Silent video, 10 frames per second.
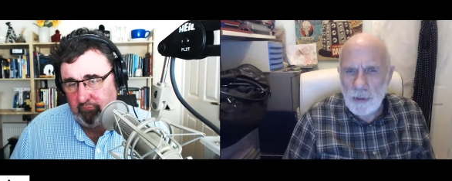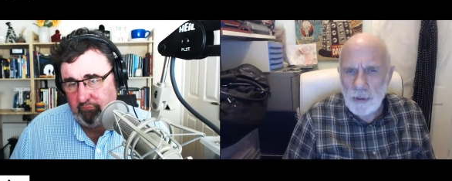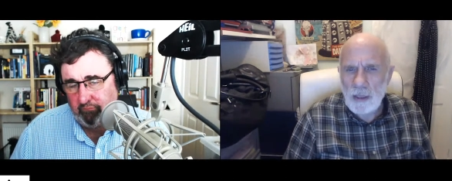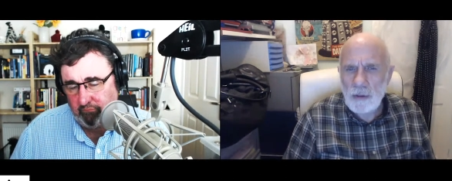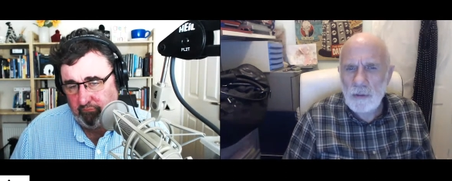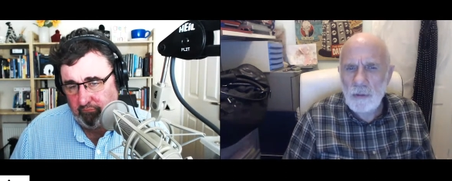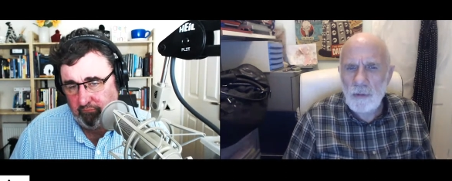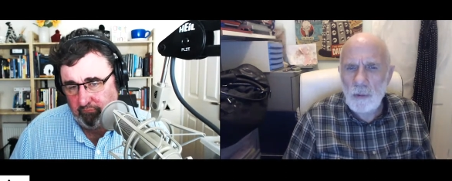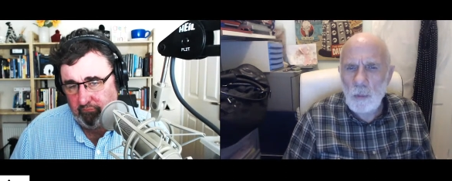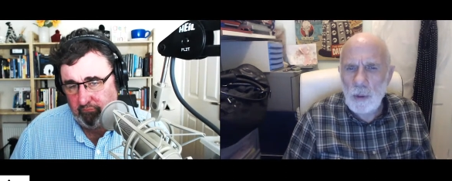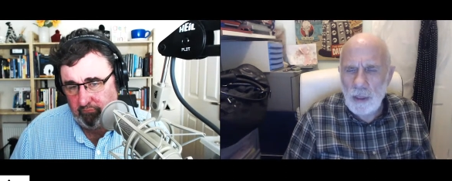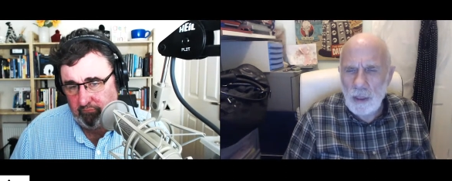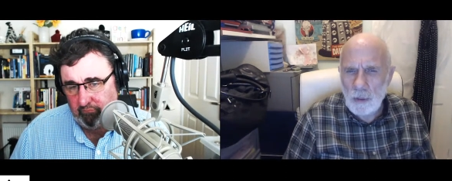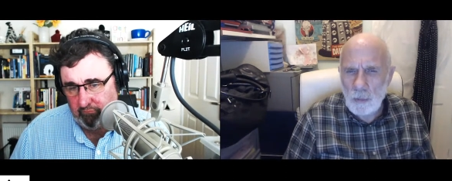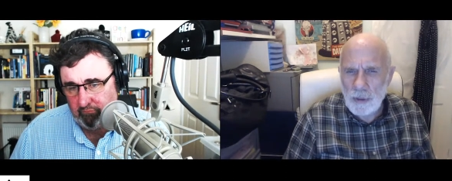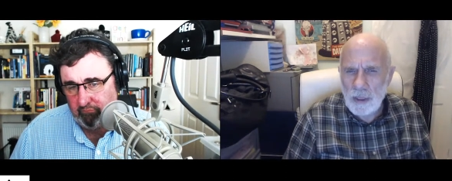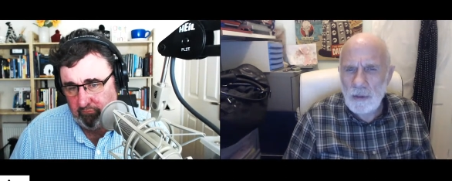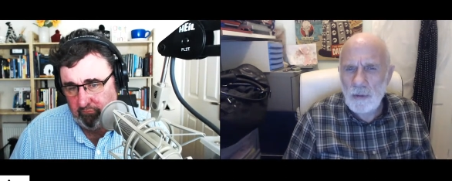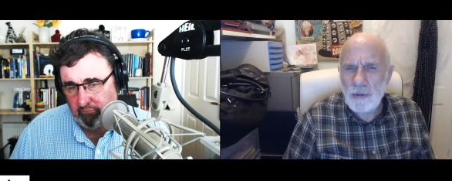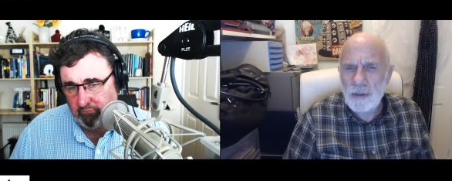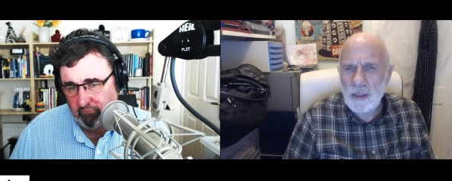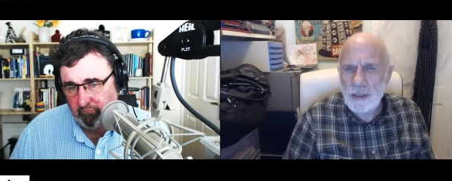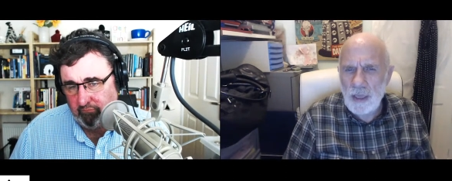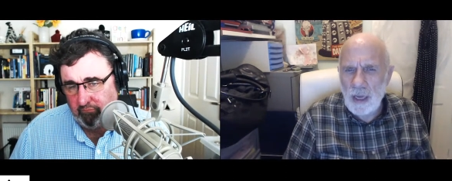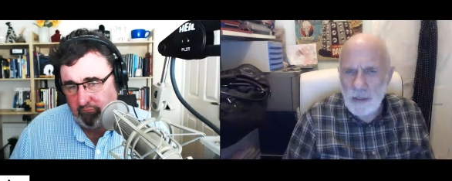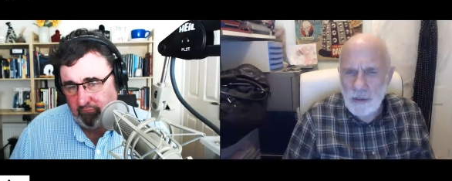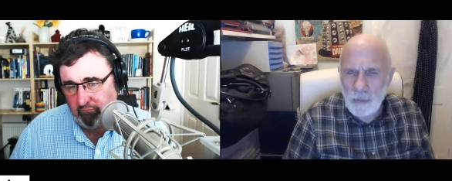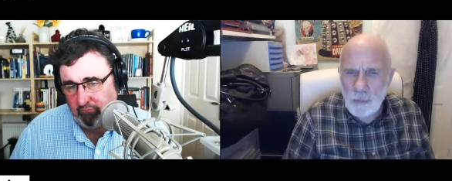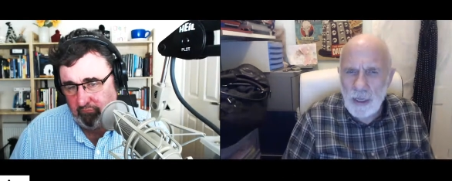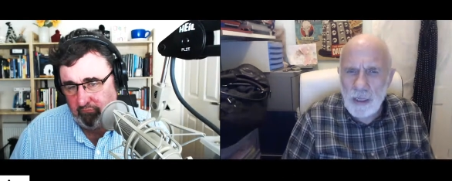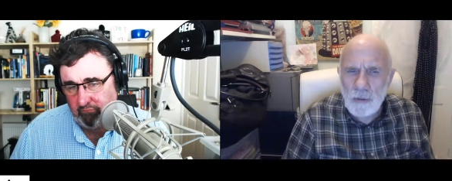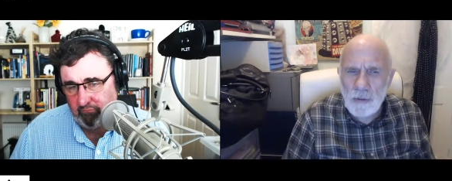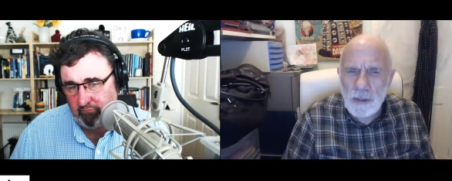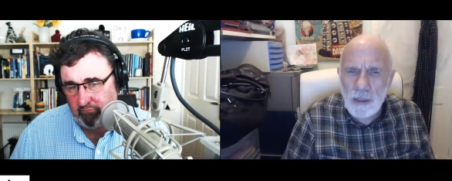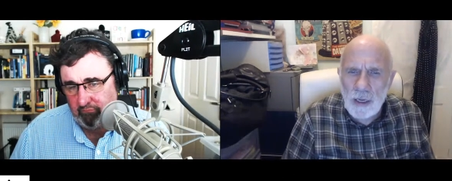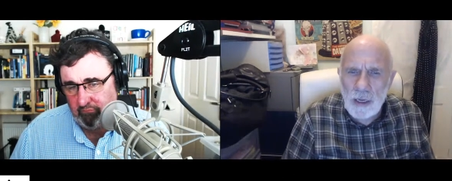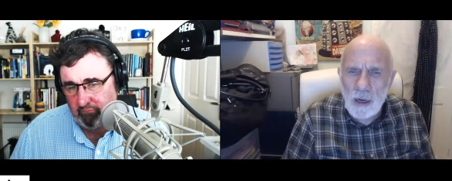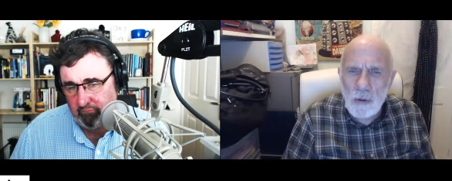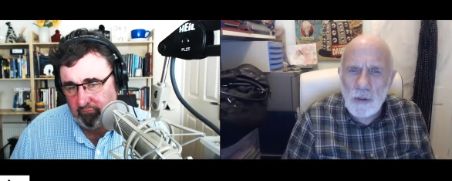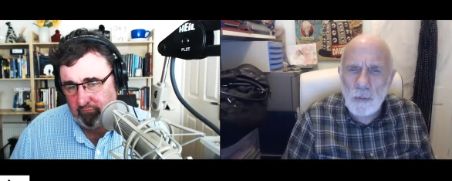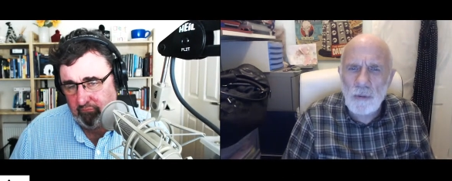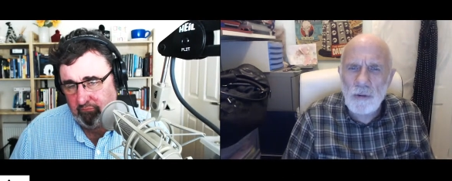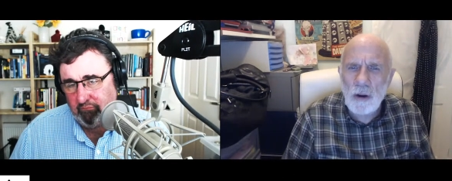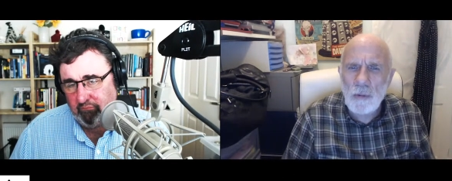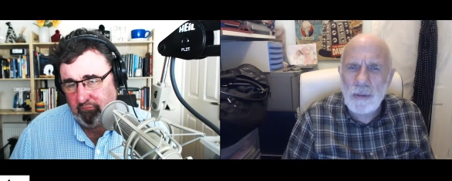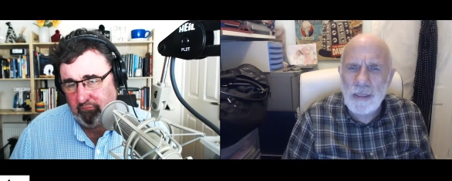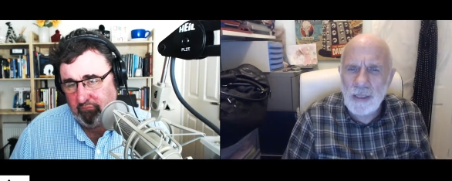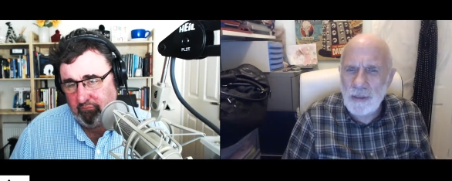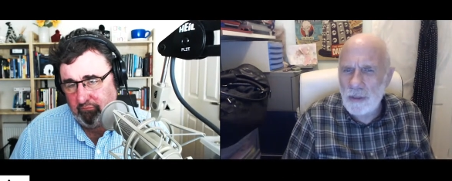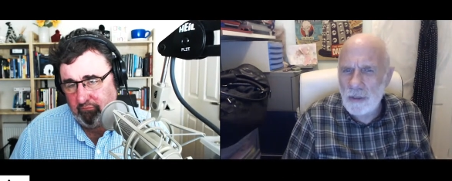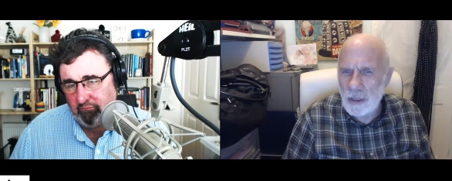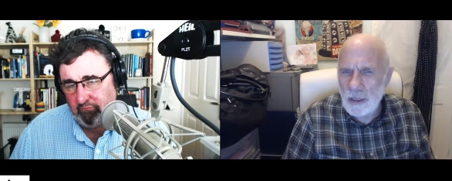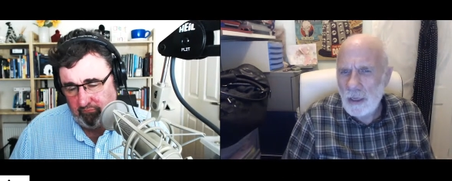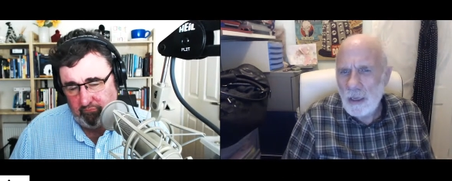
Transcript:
Speaker 1: potential for winning, the potential for success, the potential for taking ownership of your own destiny. Mm.